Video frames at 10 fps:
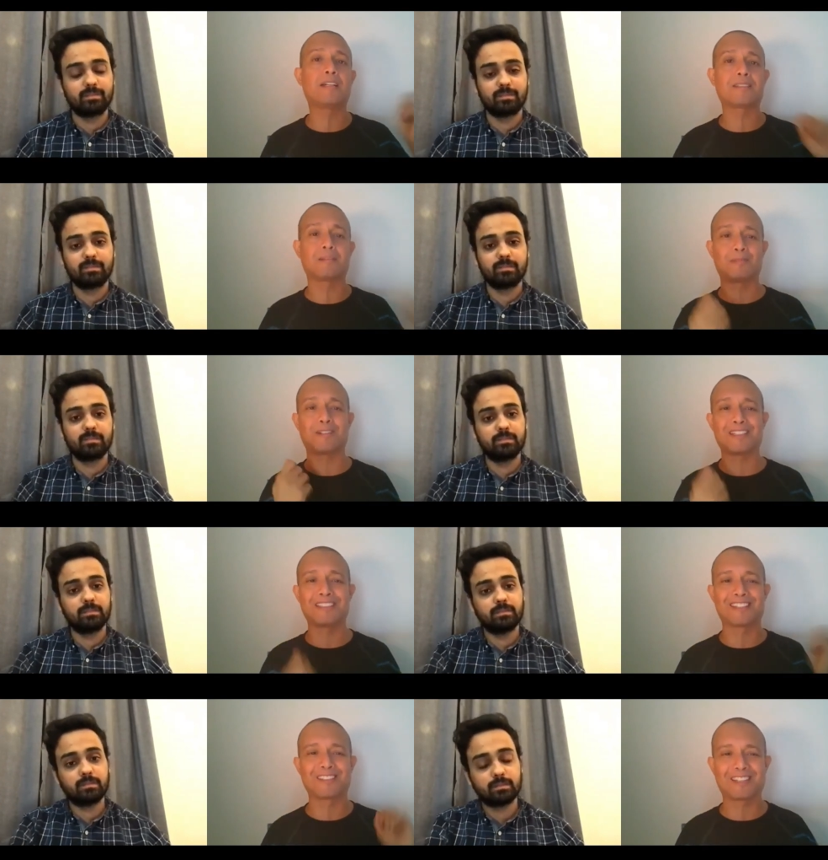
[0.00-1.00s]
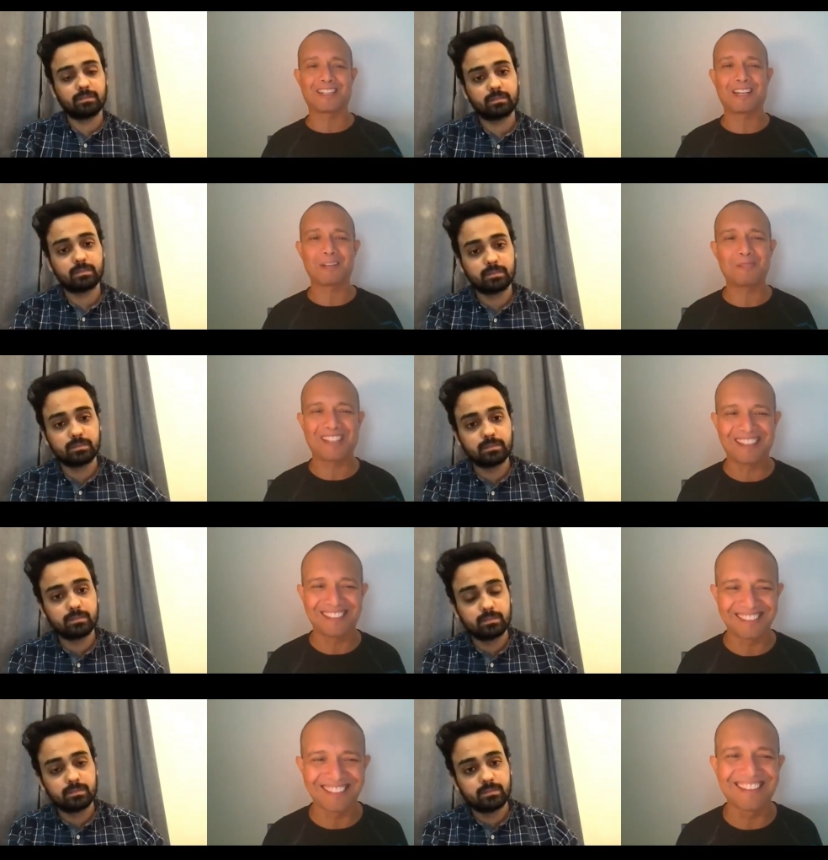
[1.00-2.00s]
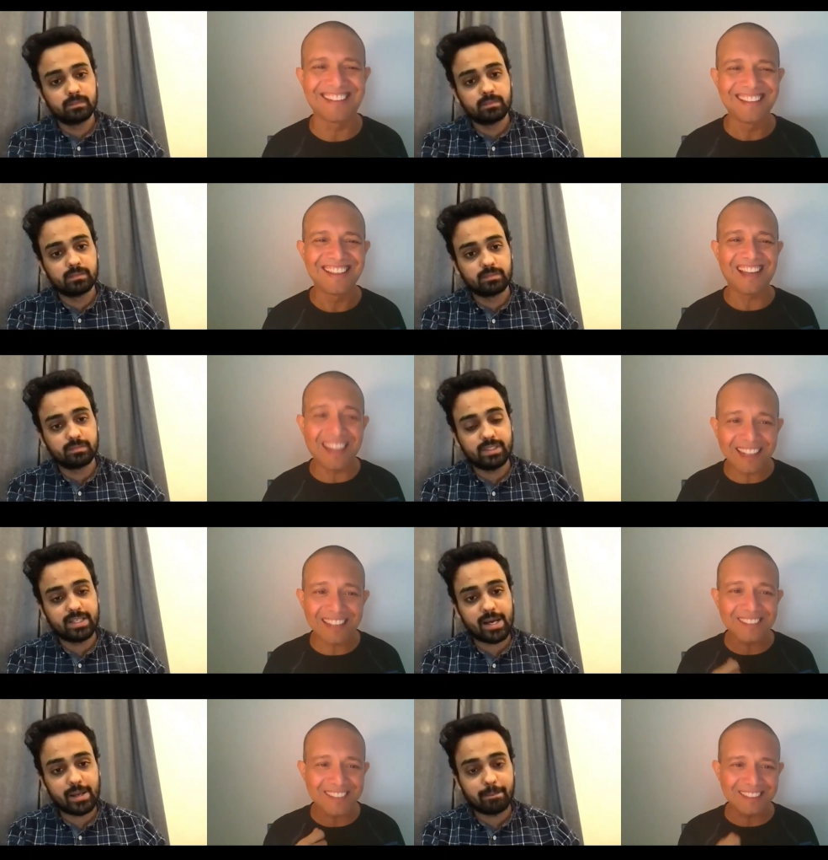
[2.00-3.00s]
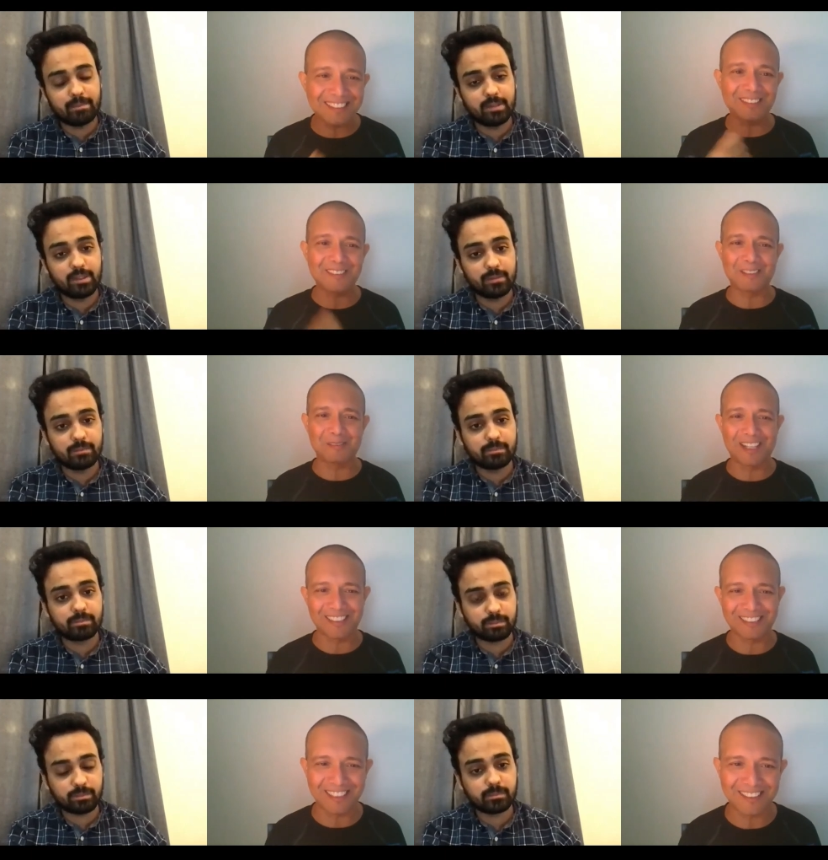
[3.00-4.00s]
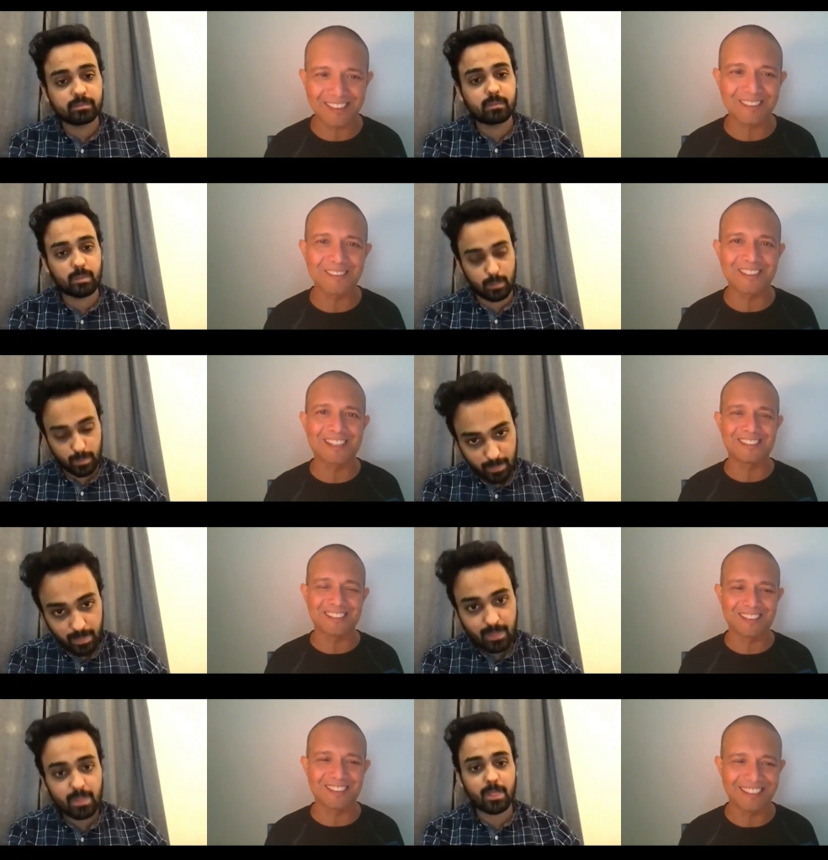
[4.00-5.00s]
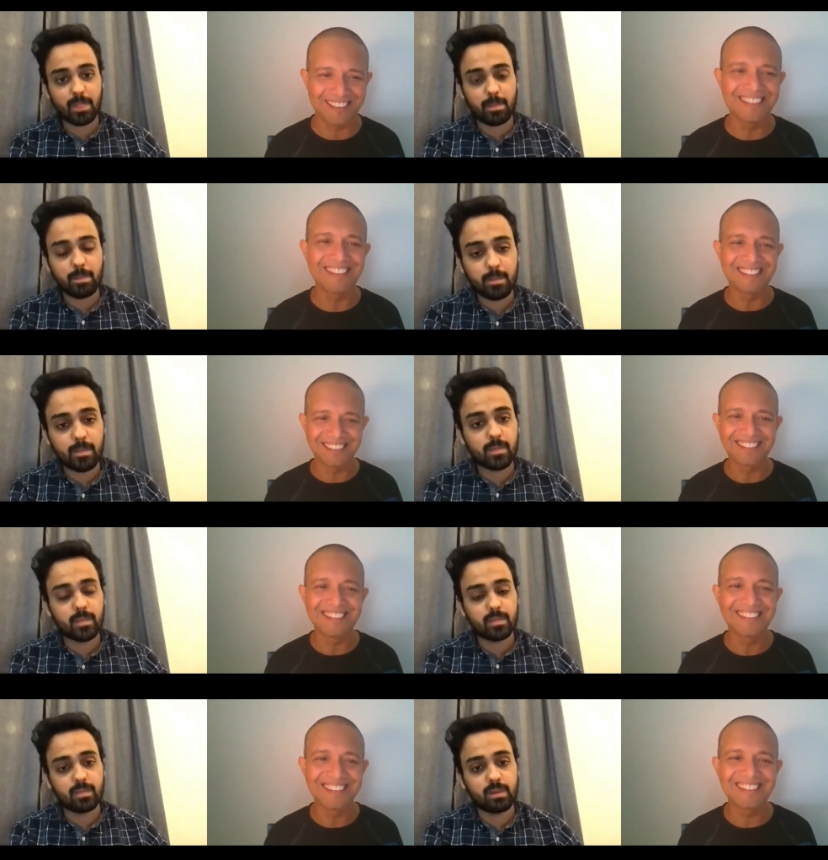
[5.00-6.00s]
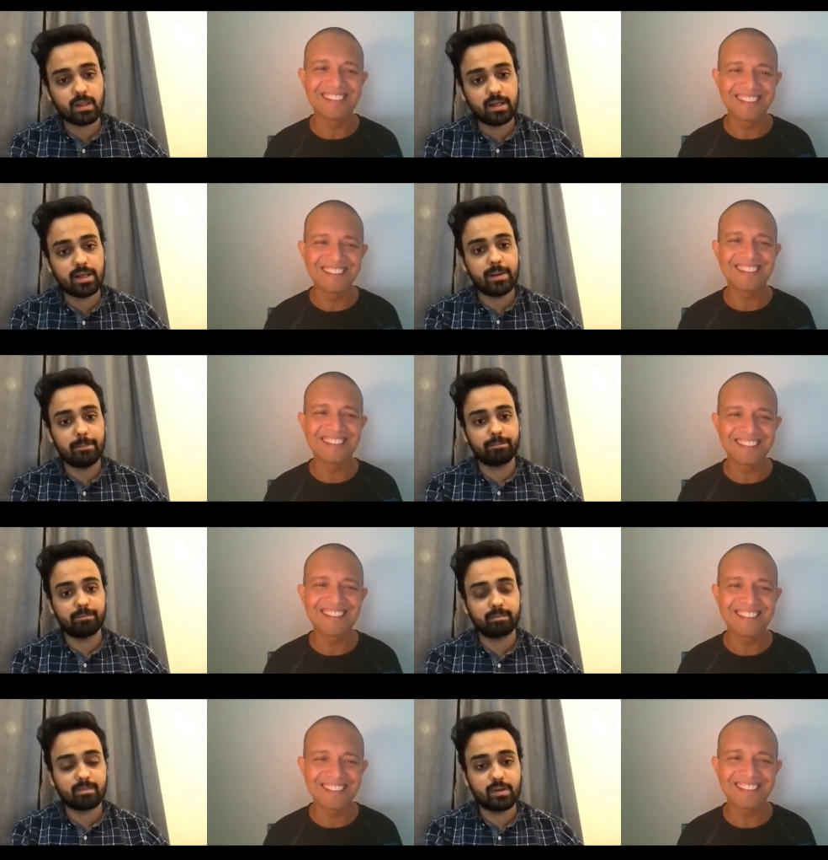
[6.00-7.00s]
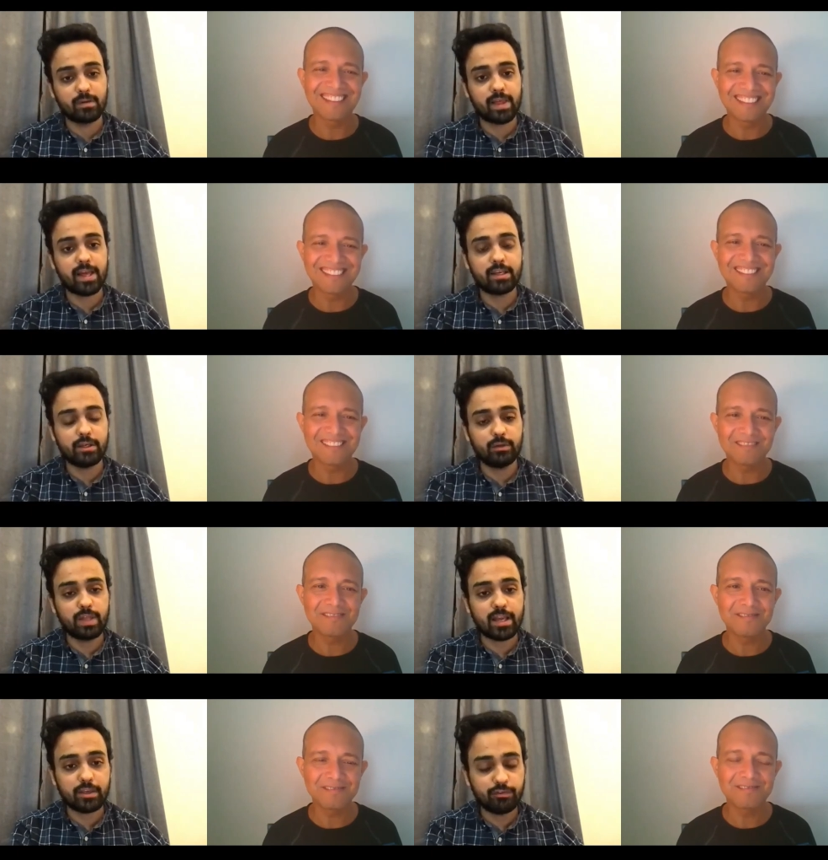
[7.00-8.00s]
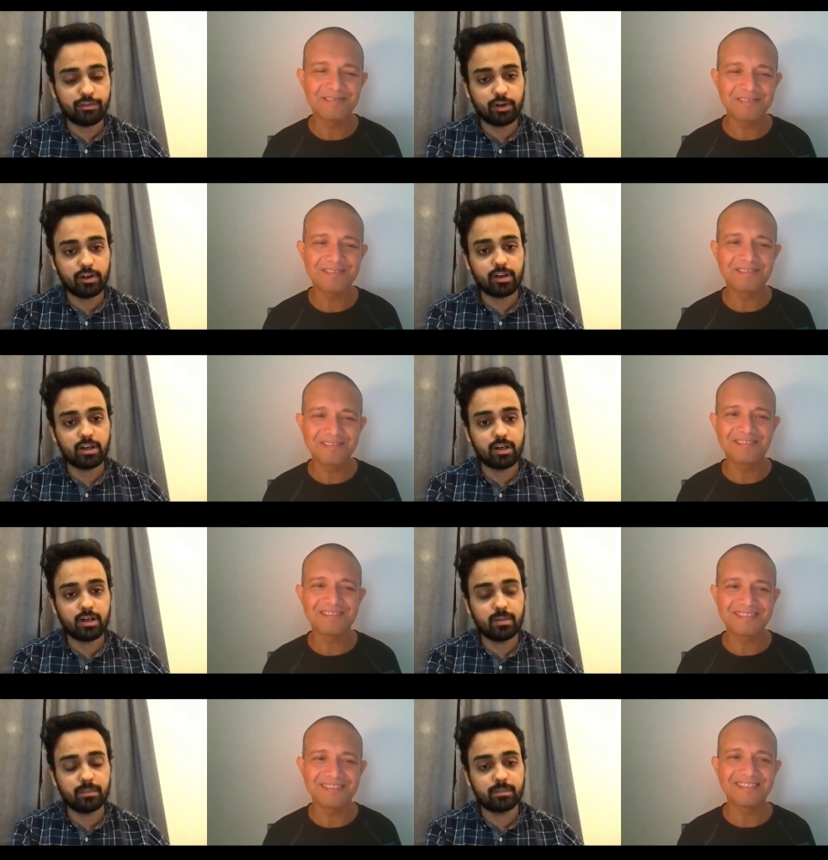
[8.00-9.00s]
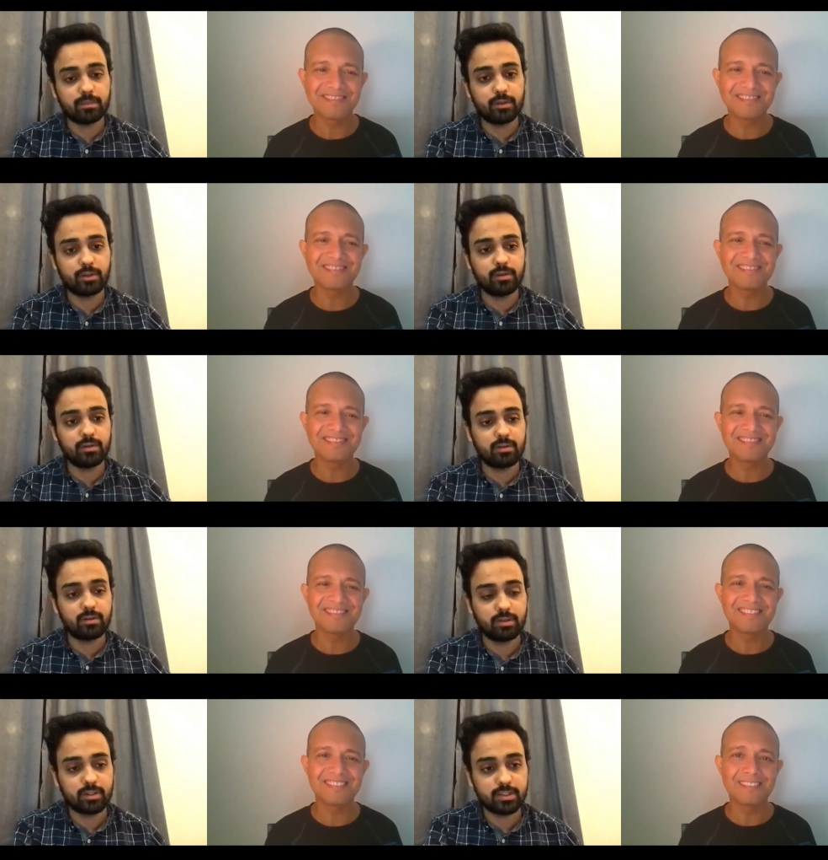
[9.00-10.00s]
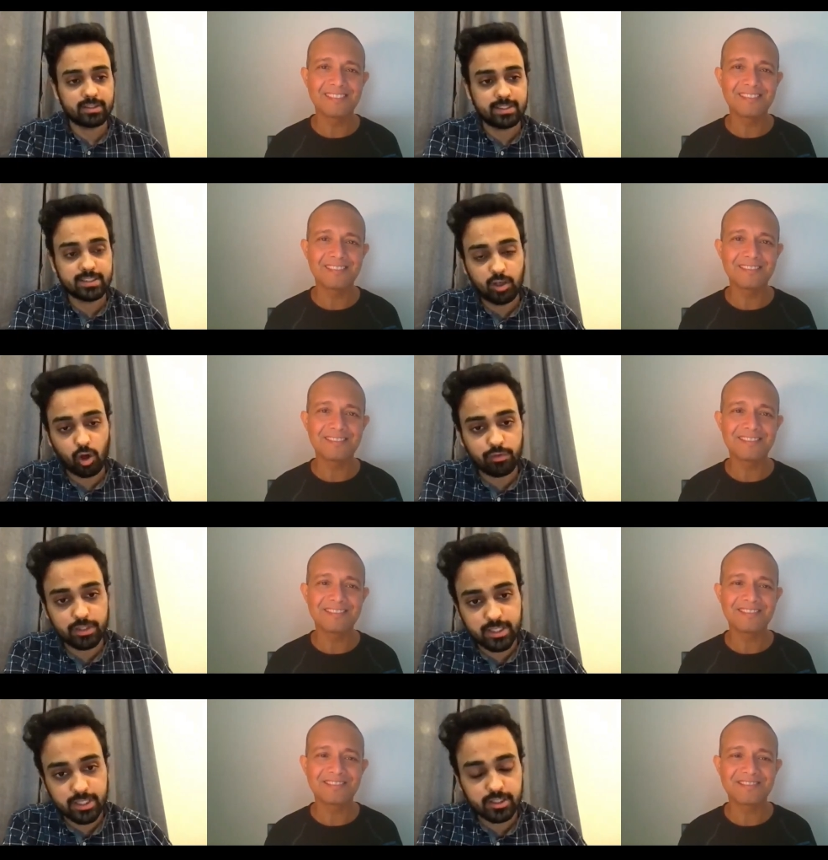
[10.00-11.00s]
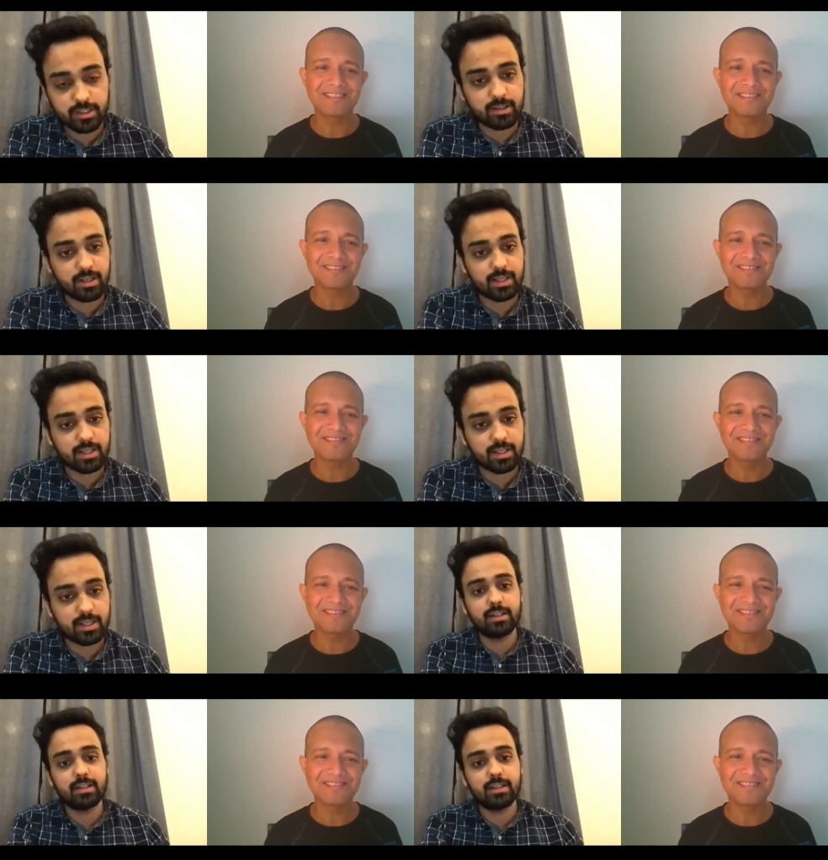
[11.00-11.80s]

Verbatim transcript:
Speaker 1: support each other to get up again and yeah. continue the march, continue the journey
Speaker 2: yeah no thank you thank you for uh, you know this this conversation i think